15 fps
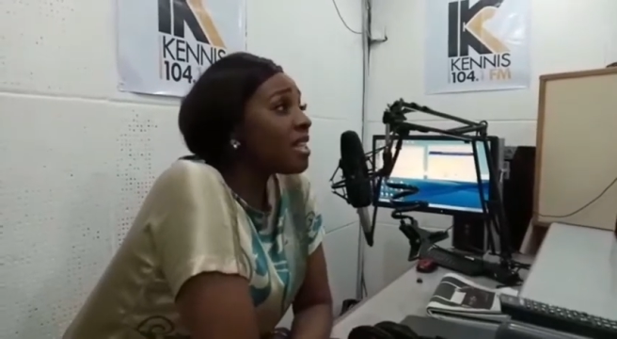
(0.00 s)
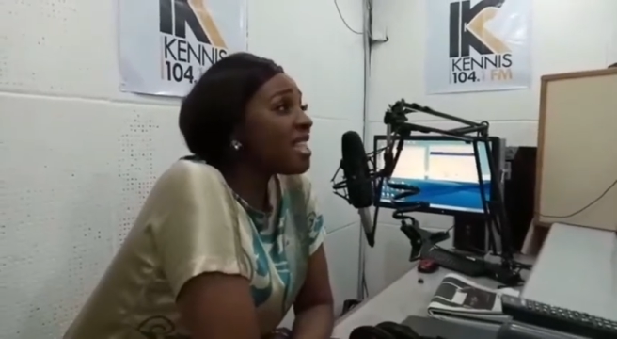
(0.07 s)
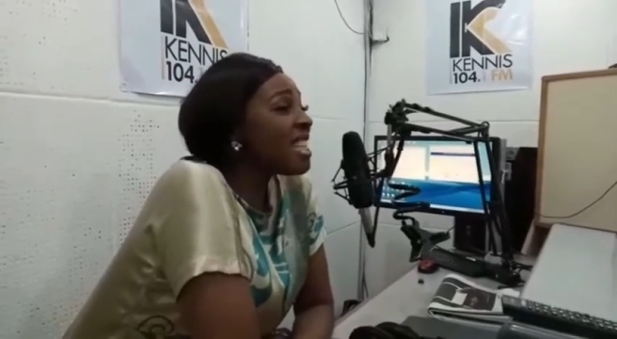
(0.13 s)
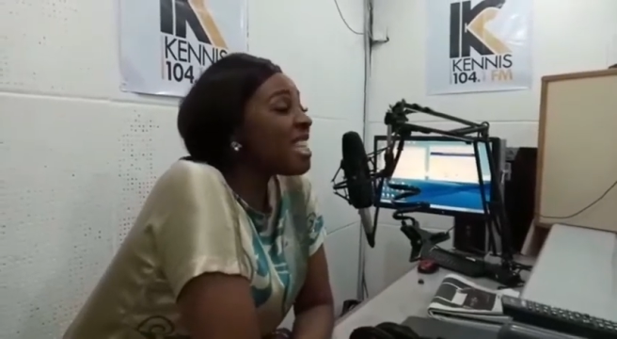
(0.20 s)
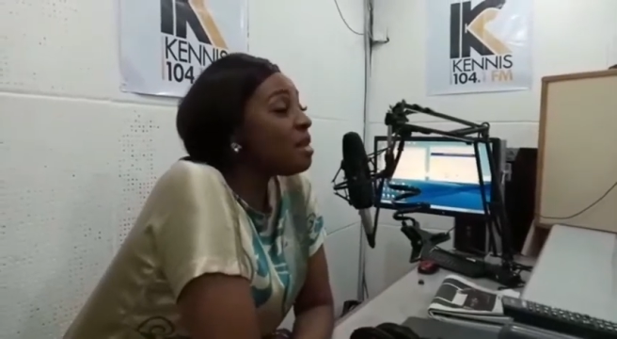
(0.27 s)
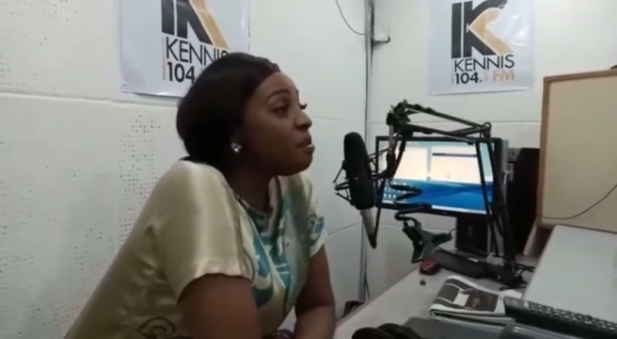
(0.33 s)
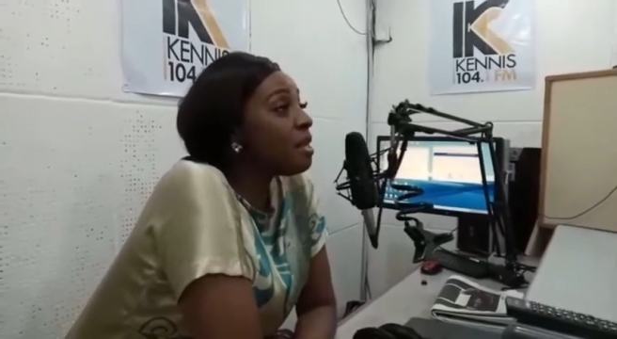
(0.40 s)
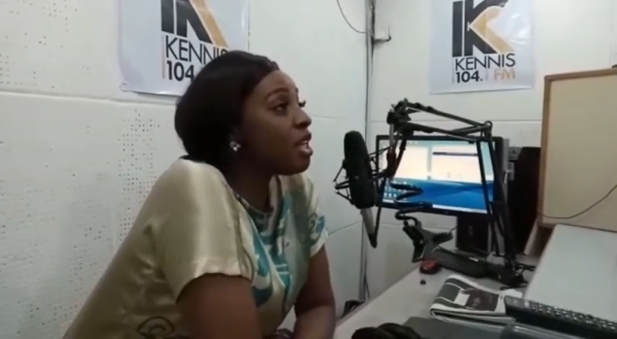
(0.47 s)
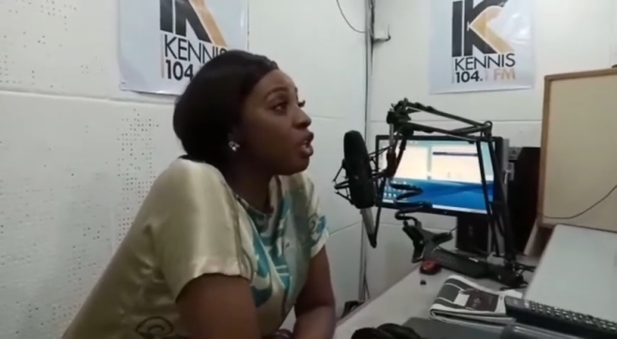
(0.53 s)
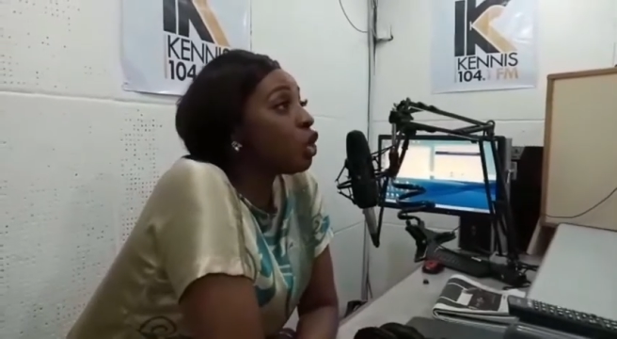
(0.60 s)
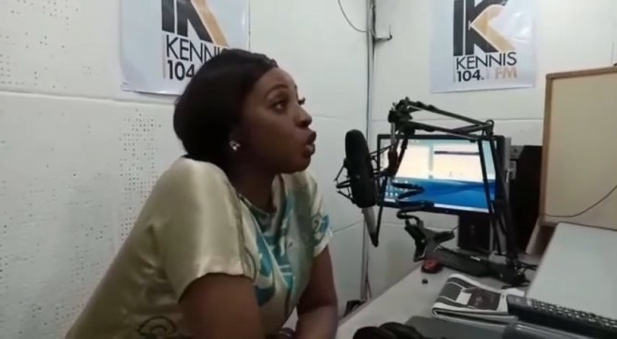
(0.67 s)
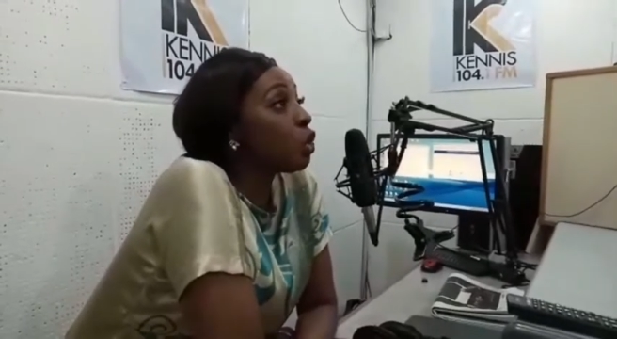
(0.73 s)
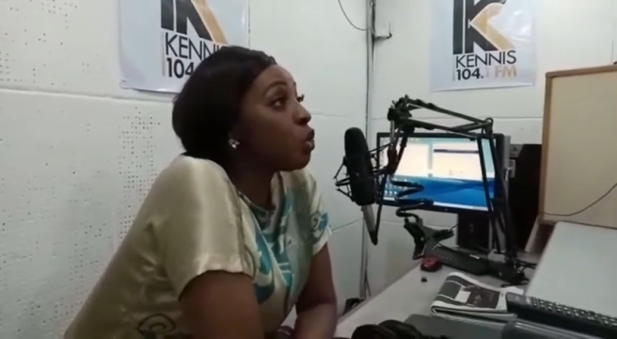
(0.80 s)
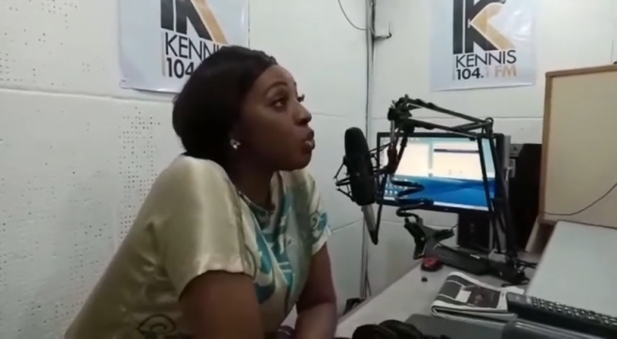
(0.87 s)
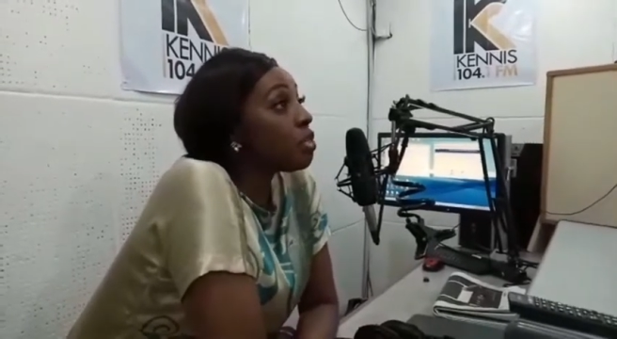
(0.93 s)
teeming
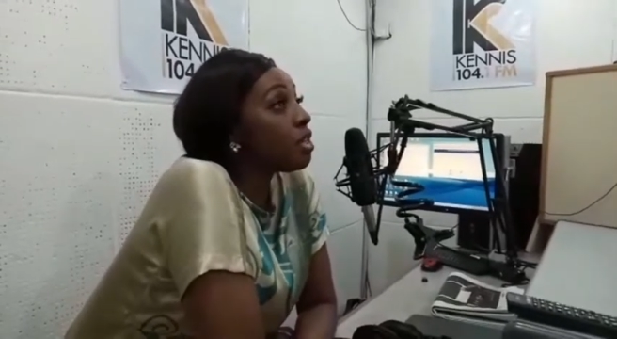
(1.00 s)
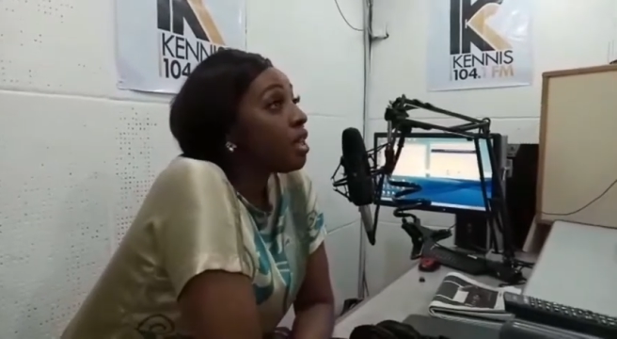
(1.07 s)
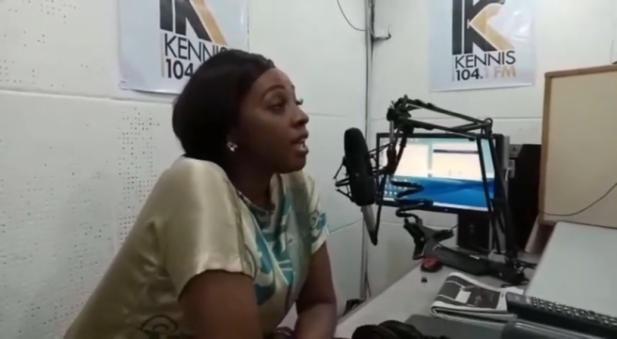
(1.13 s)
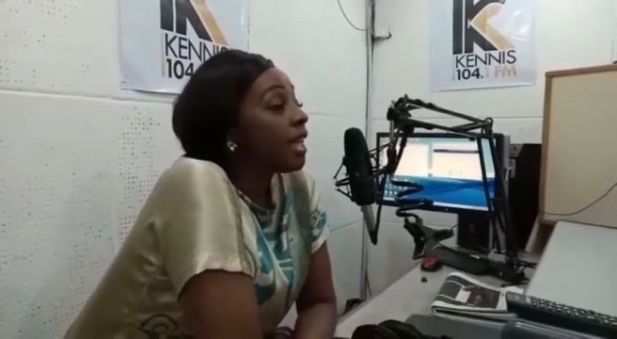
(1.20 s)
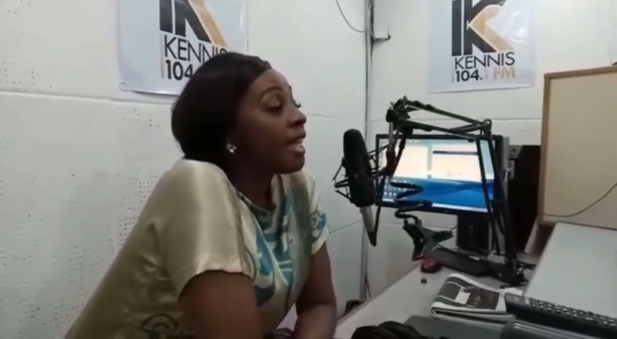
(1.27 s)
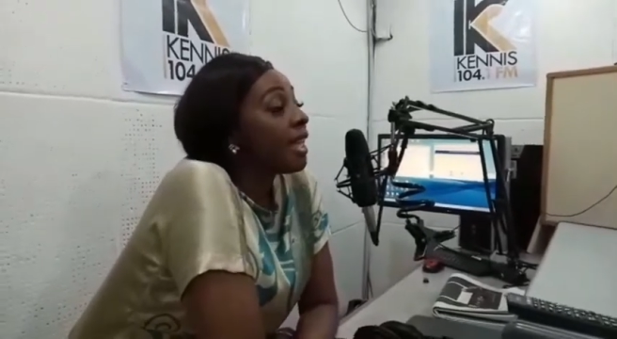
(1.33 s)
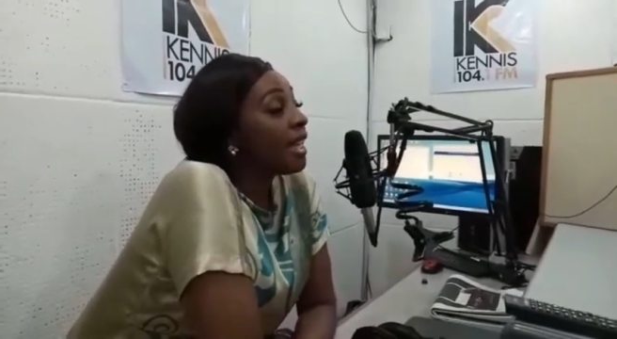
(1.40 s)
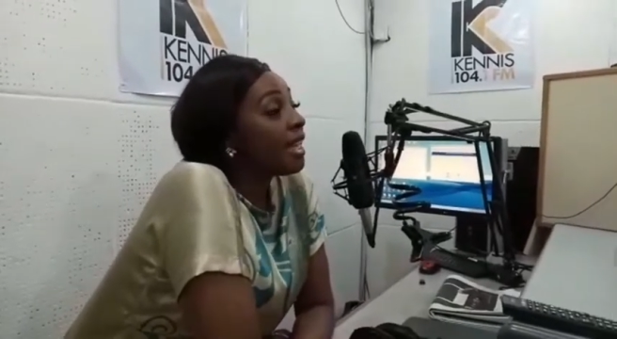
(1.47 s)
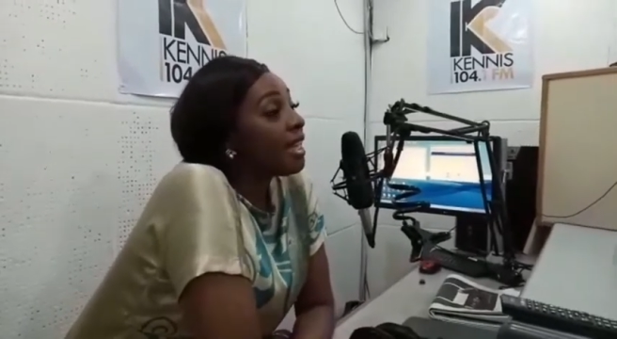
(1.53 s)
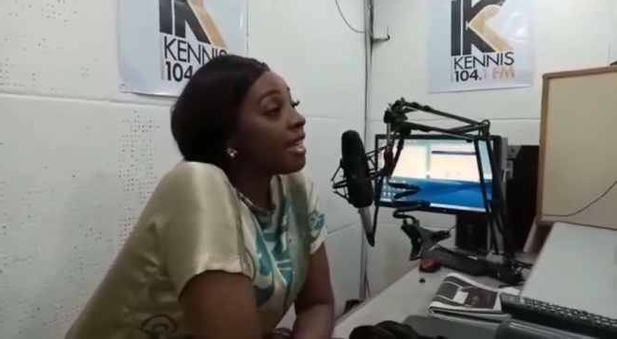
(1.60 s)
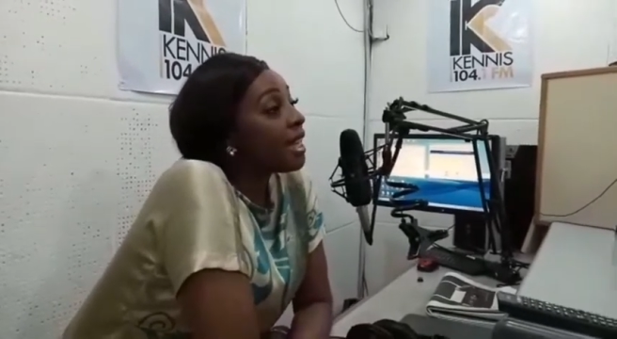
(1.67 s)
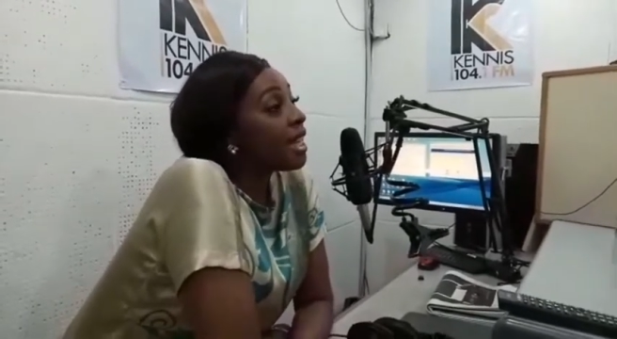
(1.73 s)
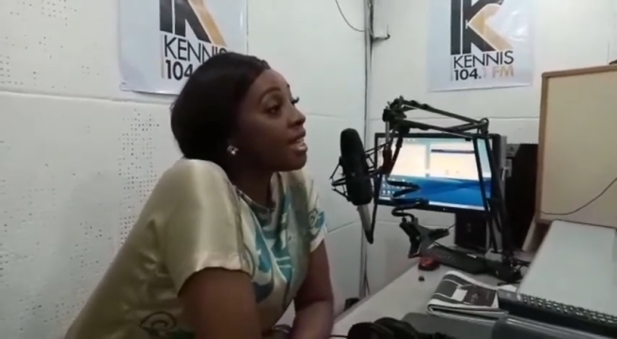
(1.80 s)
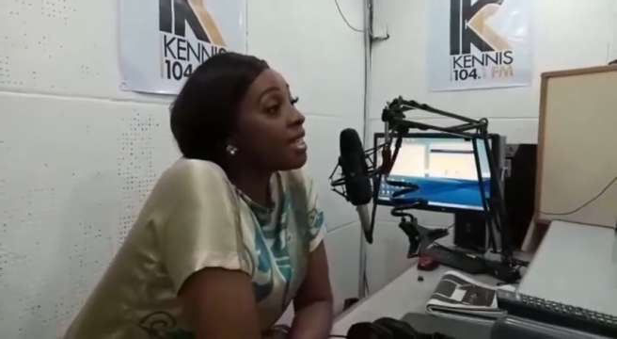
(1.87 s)
youth in